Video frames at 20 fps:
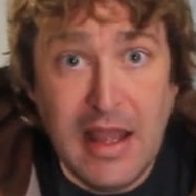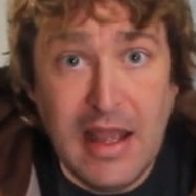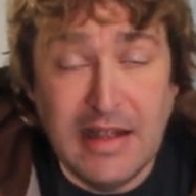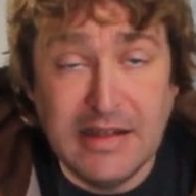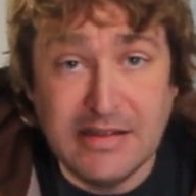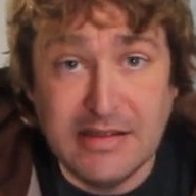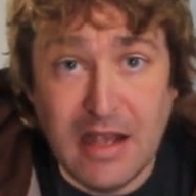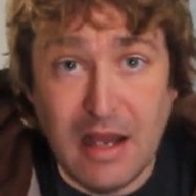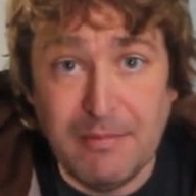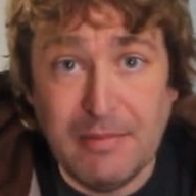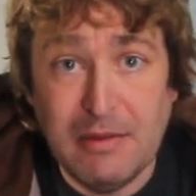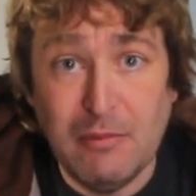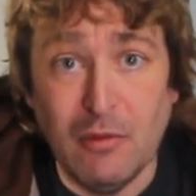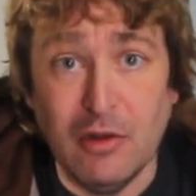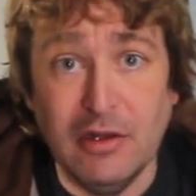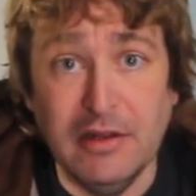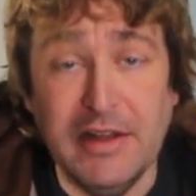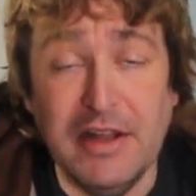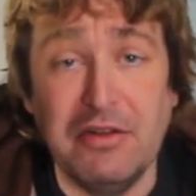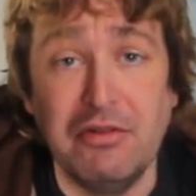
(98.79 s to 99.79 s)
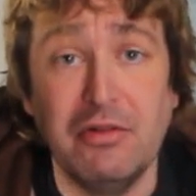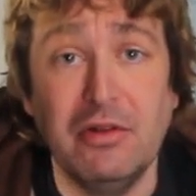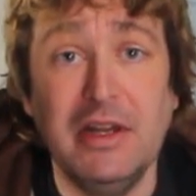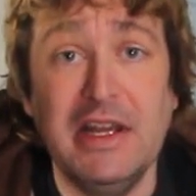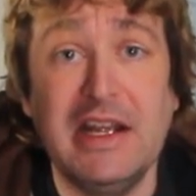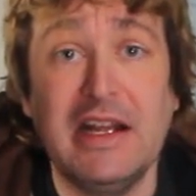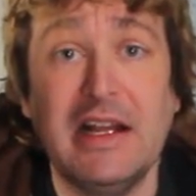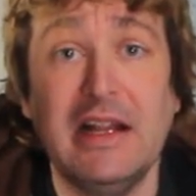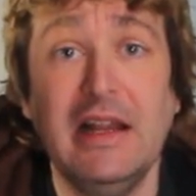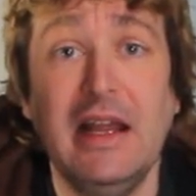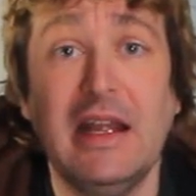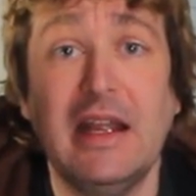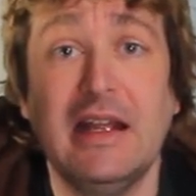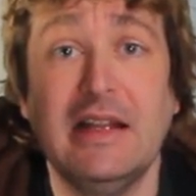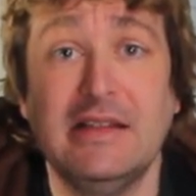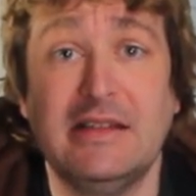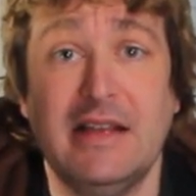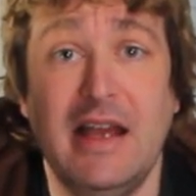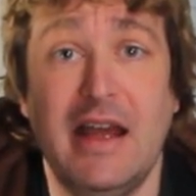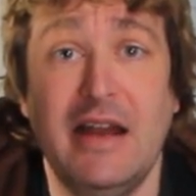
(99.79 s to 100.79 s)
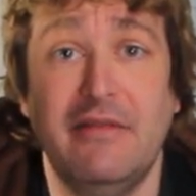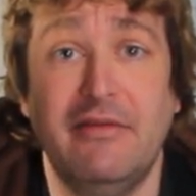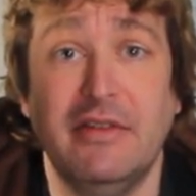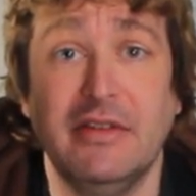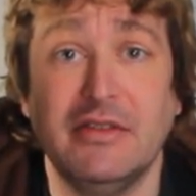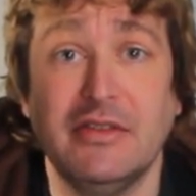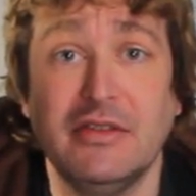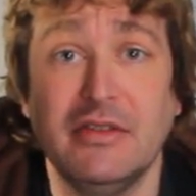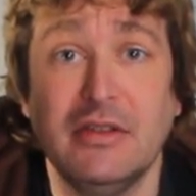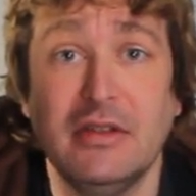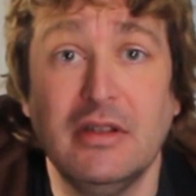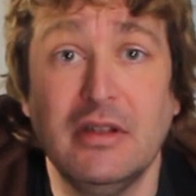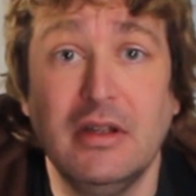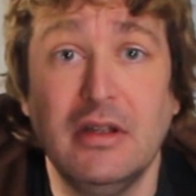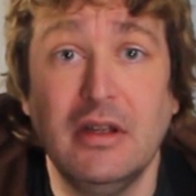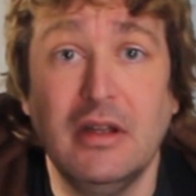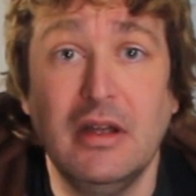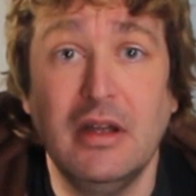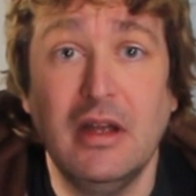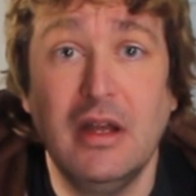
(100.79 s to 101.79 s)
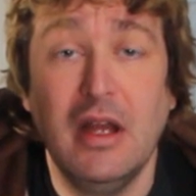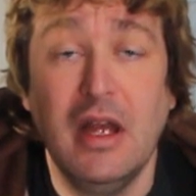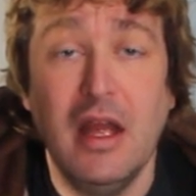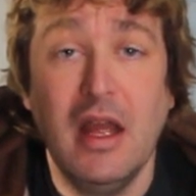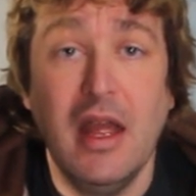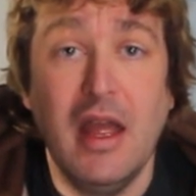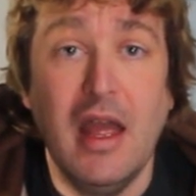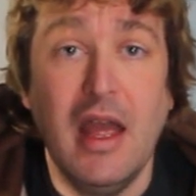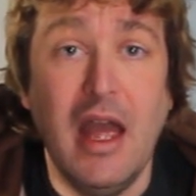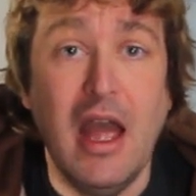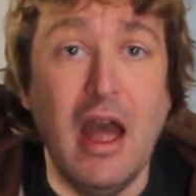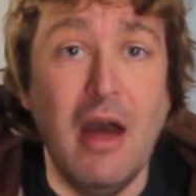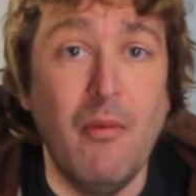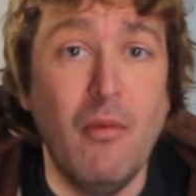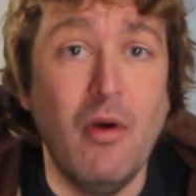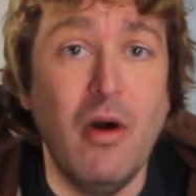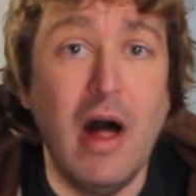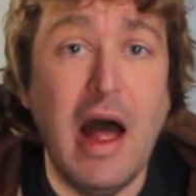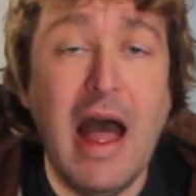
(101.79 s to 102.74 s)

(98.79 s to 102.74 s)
and something will literally click inside of us. And we'll